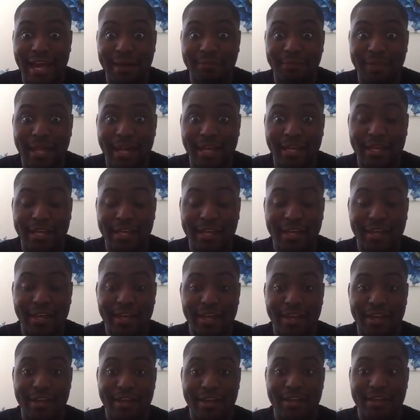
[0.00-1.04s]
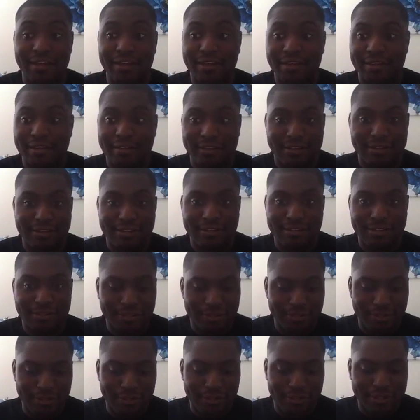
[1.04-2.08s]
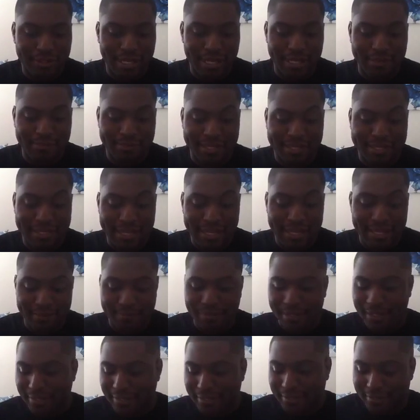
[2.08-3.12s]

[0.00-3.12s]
I'm like, you got to be kidding me.